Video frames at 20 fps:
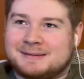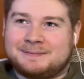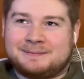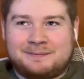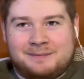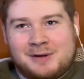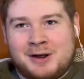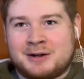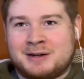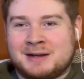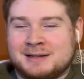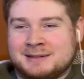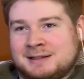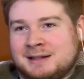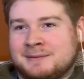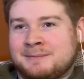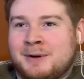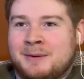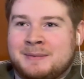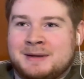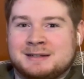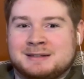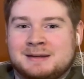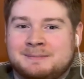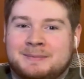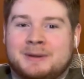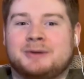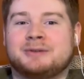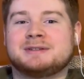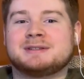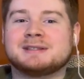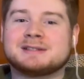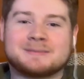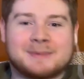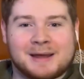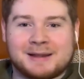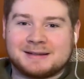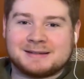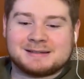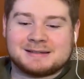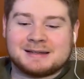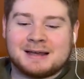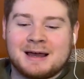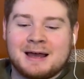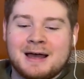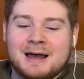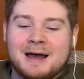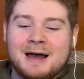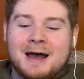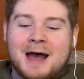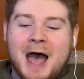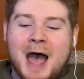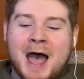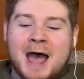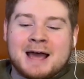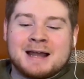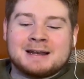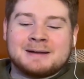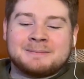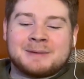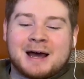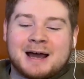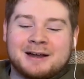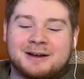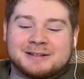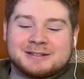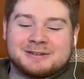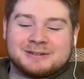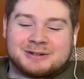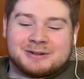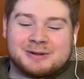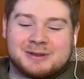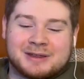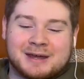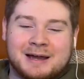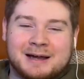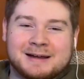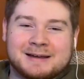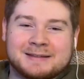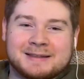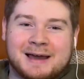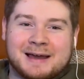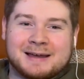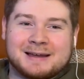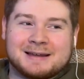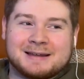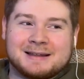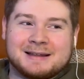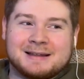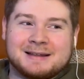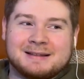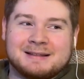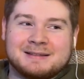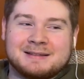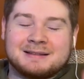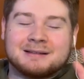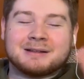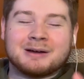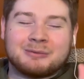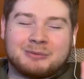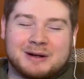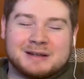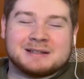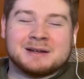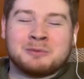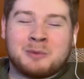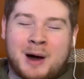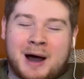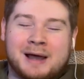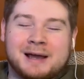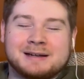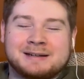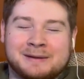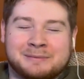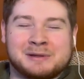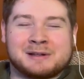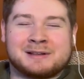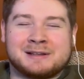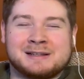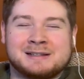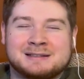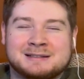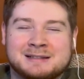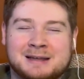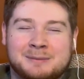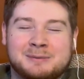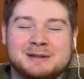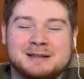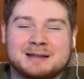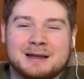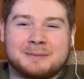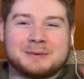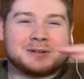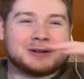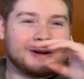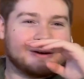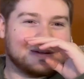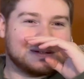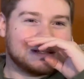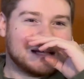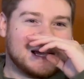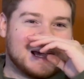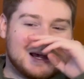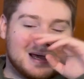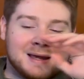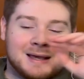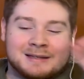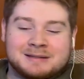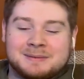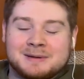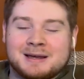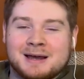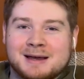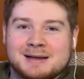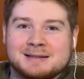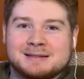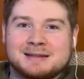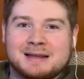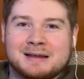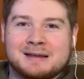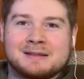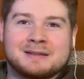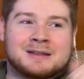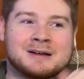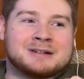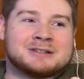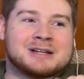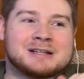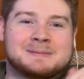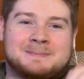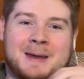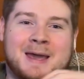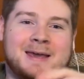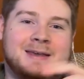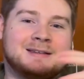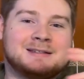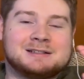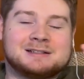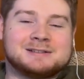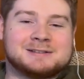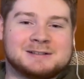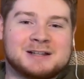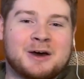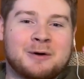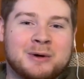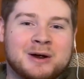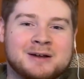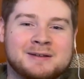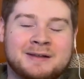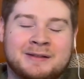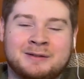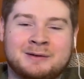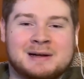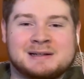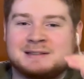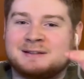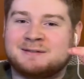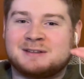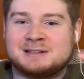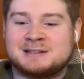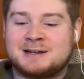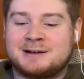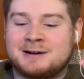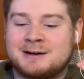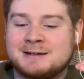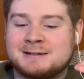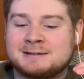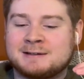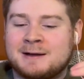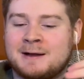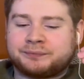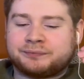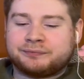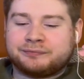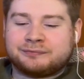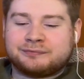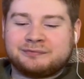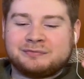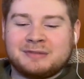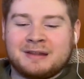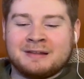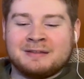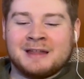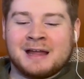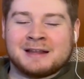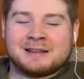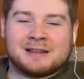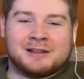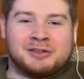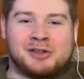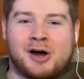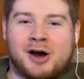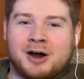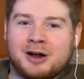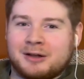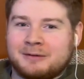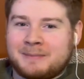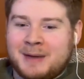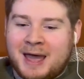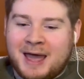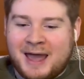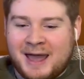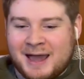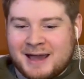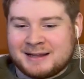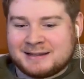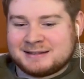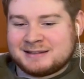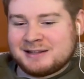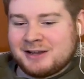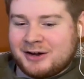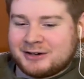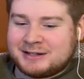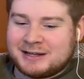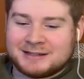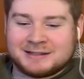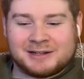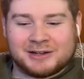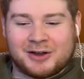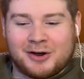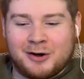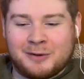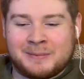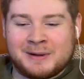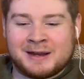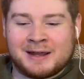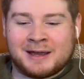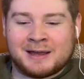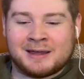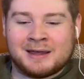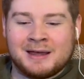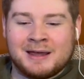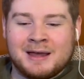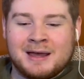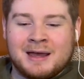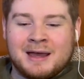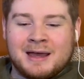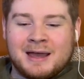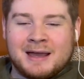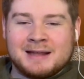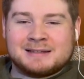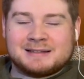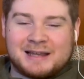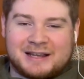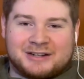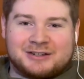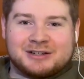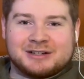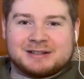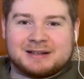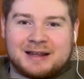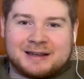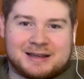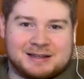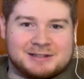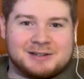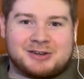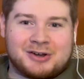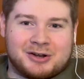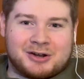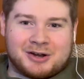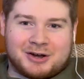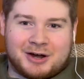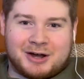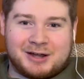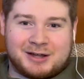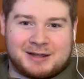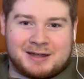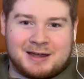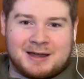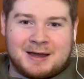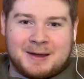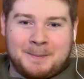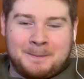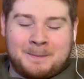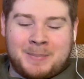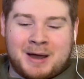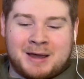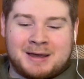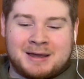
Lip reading: artistic moment to build suspense. But I also do think that the reason why I typically skip these episodes is because they're just paced slower than the rest of the series. Like the long pans, the artistic opening. It's interesting. Like it's a good hook, but